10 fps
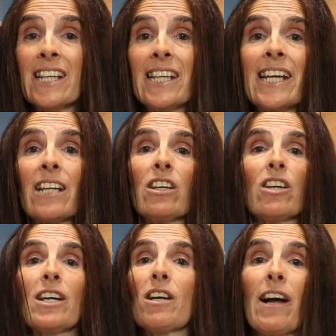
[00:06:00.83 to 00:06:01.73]
needle, and
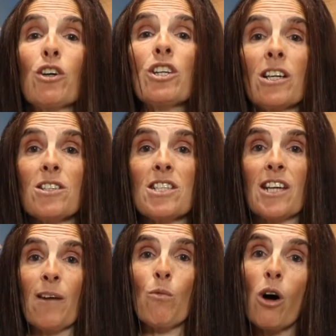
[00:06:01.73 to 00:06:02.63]
I couldn't
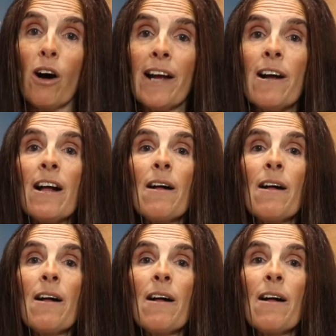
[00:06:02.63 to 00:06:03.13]
understand why.